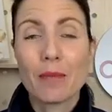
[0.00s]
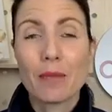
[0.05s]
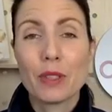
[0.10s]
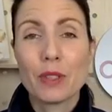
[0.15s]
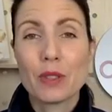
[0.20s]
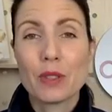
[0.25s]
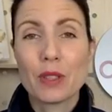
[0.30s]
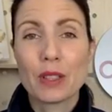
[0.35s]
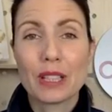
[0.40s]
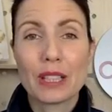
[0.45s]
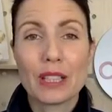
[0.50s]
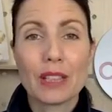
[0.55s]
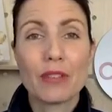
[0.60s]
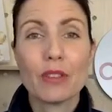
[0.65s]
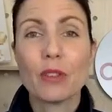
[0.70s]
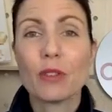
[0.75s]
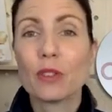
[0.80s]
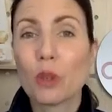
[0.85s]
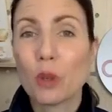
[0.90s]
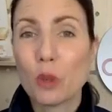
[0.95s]
certainly if
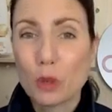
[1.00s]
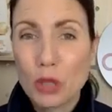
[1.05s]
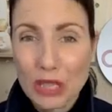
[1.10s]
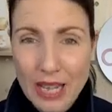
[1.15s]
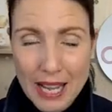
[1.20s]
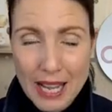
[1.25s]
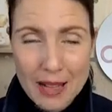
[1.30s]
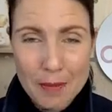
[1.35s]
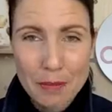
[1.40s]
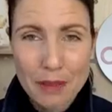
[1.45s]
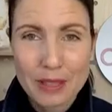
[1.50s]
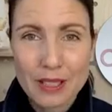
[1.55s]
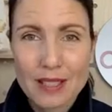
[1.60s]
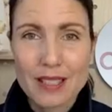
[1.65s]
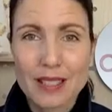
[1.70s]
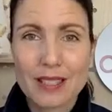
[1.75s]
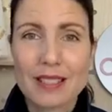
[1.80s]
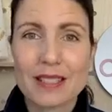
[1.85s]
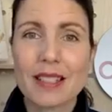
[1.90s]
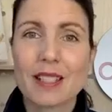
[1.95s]
you've called an
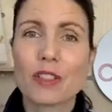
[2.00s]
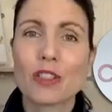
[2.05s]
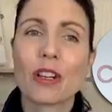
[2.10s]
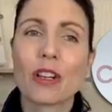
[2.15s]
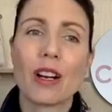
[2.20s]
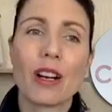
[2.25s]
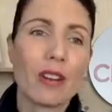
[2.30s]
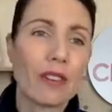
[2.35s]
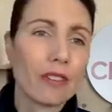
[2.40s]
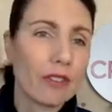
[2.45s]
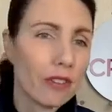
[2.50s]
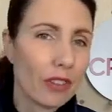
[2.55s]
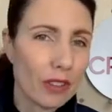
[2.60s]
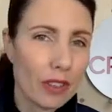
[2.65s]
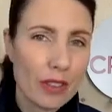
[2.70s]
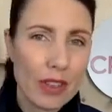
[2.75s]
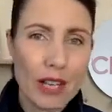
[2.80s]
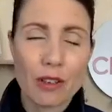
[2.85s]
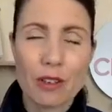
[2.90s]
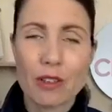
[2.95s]
ambulance, etc.,
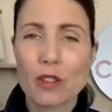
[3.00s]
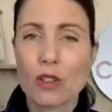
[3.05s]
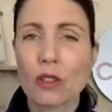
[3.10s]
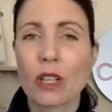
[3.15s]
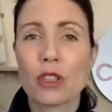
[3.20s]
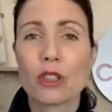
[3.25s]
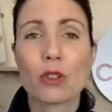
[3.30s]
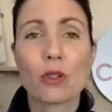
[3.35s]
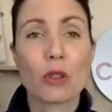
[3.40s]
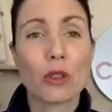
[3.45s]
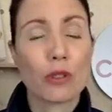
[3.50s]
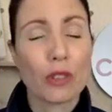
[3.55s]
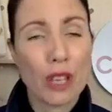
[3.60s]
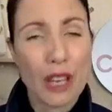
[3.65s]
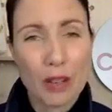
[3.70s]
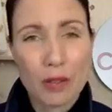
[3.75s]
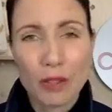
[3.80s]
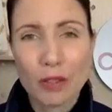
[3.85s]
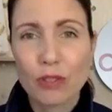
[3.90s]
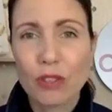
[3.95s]
follow their instruction, or if you
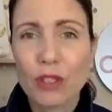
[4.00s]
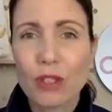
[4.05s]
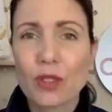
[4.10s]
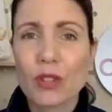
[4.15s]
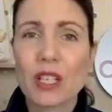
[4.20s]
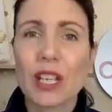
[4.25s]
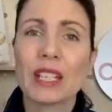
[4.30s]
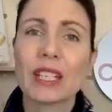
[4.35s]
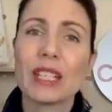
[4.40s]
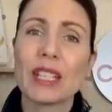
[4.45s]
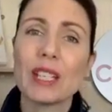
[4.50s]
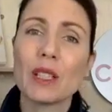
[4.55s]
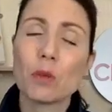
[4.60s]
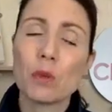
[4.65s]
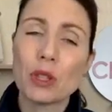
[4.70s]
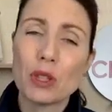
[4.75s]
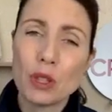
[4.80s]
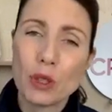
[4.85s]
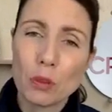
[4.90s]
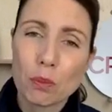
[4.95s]
have your first aid kit
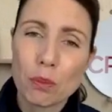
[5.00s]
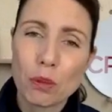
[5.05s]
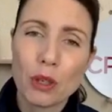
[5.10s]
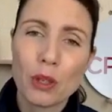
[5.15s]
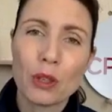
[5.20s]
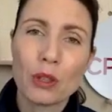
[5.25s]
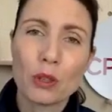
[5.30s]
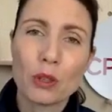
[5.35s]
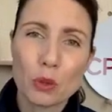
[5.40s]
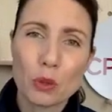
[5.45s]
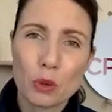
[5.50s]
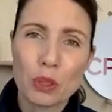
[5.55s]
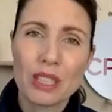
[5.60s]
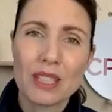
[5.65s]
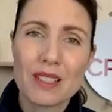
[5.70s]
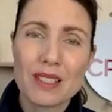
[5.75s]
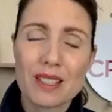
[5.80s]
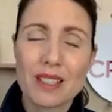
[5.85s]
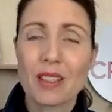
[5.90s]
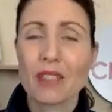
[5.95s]
with your burn cooling
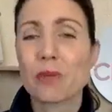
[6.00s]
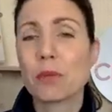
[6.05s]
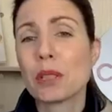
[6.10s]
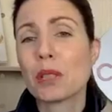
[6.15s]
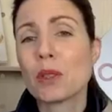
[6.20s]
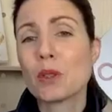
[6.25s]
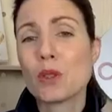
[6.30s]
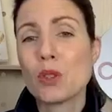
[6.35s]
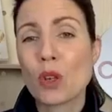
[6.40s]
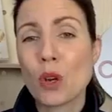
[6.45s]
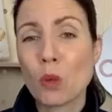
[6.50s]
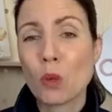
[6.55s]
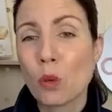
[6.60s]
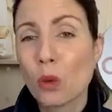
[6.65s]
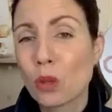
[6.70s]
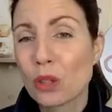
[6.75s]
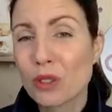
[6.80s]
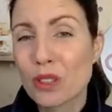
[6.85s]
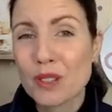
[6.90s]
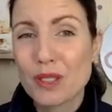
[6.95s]
stuff because no
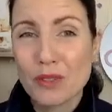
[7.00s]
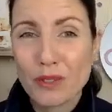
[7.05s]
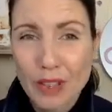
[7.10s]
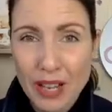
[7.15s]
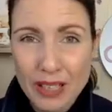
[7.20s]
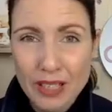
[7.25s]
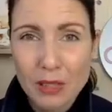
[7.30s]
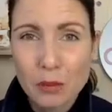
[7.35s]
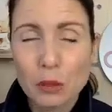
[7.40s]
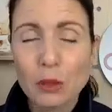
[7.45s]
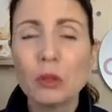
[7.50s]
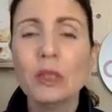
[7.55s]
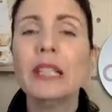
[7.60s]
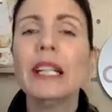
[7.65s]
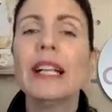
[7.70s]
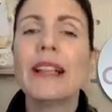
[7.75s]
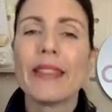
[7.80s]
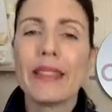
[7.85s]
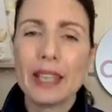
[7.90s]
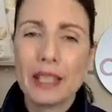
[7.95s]
water is available,
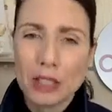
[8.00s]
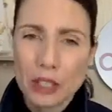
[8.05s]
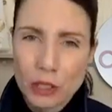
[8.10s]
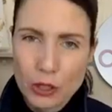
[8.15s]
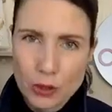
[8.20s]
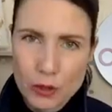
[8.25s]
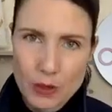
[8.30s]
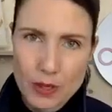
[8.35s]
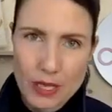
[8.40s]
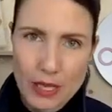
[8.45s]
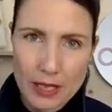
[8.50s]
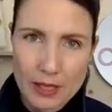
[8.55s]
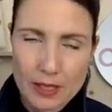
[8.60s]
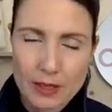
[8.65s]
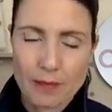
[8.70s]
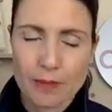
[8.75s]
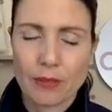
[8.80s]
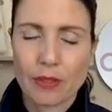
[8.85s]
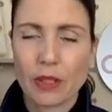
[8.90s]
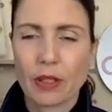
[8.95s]
then use that.
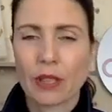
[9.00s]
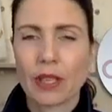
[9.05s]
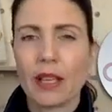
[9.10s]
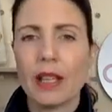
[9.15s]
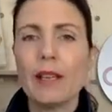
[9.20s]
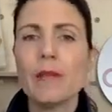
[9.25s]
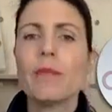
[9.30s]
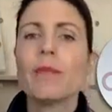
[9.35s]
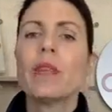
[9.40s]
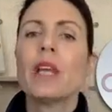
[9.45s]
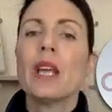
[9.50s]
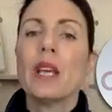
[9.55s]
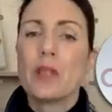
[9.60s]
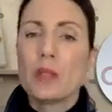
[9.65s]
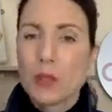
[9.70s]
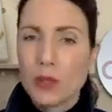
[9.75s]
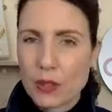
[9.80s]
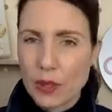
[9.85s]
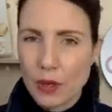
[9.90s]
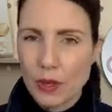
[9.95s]
Okay,
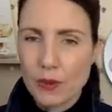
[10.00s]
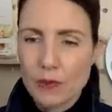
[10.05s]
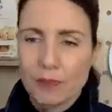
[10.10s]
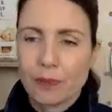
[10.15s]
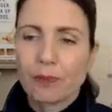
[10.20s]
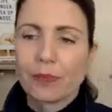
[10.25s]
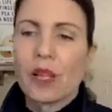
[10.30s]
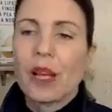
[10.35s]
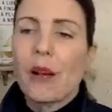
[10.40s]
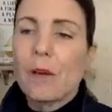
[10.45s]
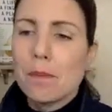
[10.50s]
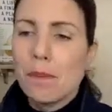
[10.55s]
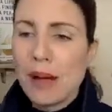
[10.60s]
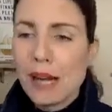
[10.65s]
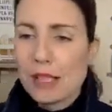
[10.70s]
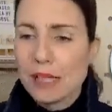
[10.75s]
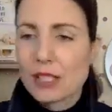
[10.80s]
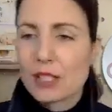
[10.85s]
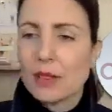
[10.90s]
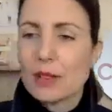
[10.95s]
so
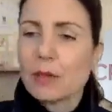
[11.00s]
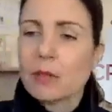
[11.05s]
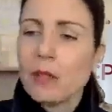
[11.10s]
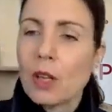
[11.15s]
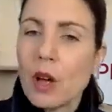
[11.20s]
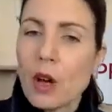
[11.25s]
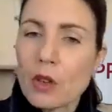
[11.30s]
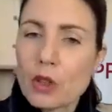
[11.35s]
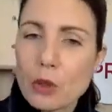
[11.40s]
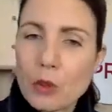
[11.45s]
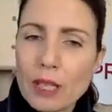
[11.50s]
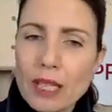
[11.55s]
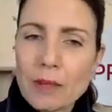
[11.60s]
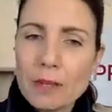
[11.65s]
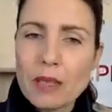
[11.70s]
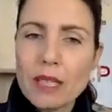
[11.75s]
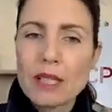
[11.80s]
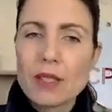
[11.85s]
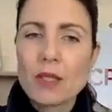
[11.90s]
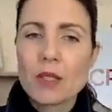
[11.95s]
but 20
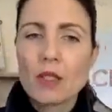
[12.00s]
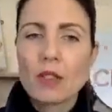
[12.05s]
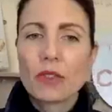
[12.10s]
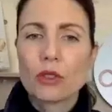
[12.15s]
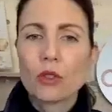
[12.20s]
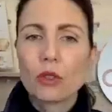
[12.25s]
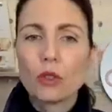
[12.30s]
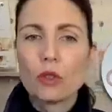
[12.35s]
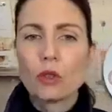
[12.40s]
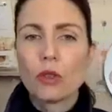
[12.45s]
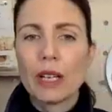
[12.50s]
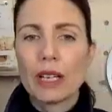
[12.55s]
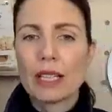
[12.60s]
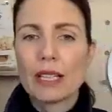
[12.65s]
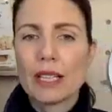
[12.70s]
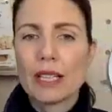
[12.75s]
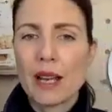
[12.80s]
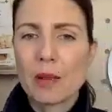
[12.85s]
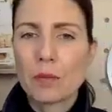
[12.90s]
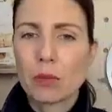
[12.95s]
minutes of cool
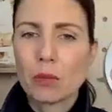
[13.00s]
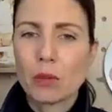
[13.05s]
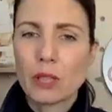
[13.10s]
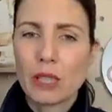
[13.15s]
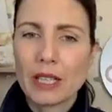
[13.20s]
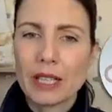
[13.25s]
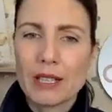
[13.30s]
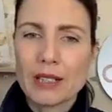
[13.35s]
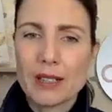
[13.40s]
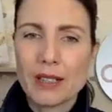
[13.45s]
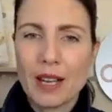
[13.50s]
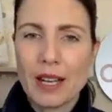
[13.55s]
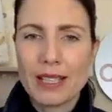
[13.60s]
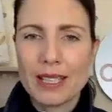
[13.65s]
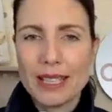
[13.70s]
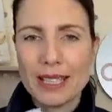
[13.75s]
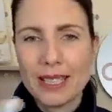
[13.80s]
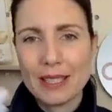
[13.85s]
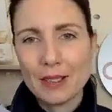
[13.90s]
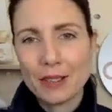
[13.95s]
running tap water is
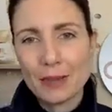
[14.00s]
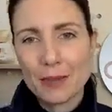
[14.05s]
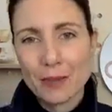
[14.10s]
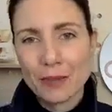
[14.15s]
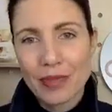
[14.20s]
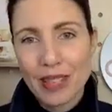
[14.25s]
ideal.